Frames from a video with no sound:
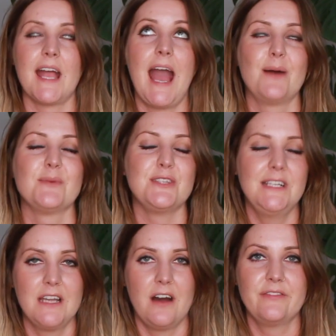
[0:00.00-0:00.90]
I
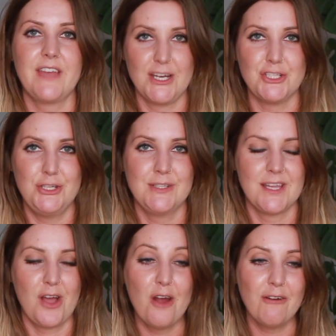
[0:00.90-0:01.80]
absolutely love cashews
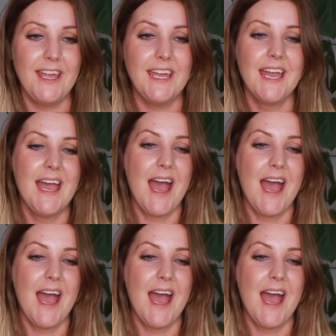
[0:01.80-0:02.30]
in curry.